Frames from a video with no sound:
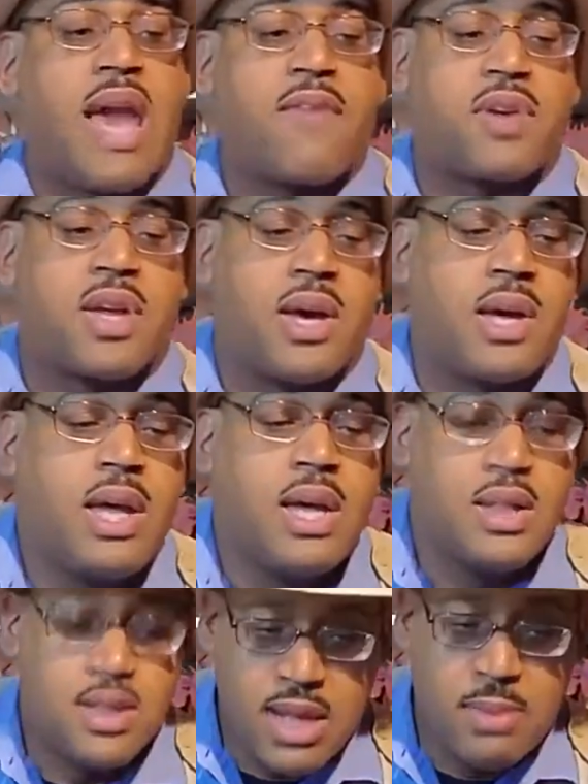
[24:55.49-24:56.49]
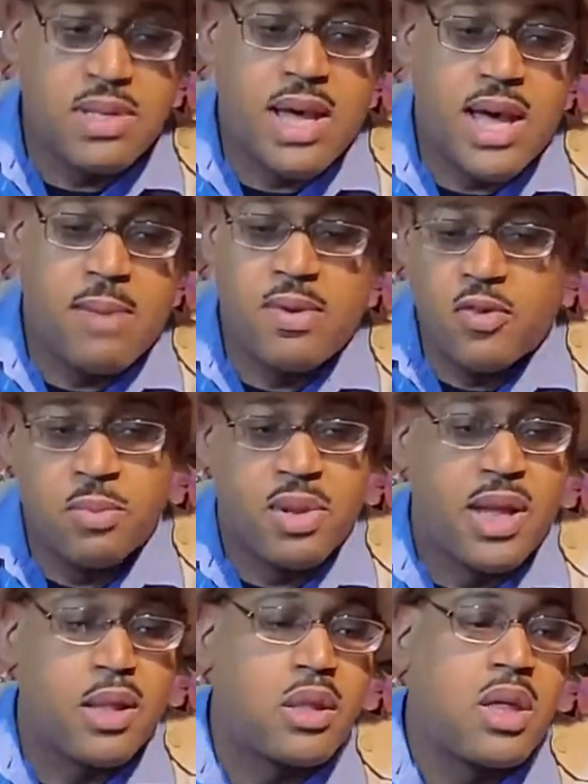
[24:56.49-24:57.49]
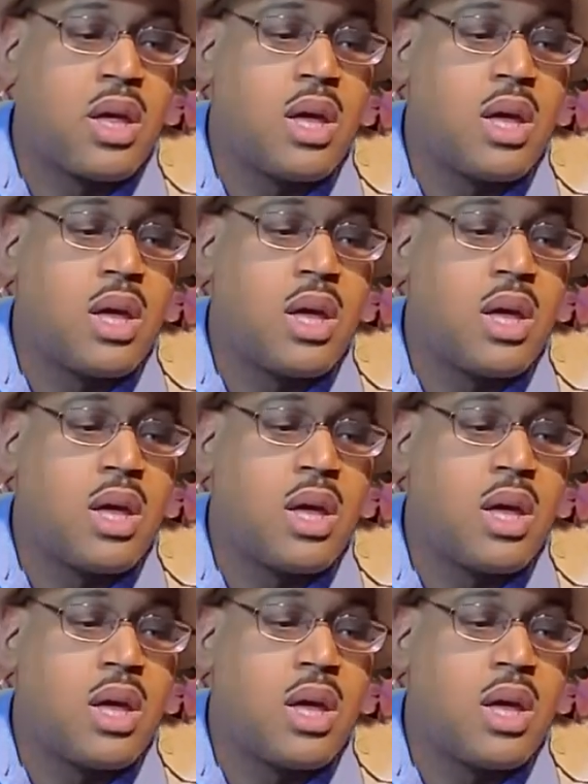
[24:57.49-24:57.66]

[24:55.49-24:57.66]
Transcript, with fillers: Africa. Same time, different place.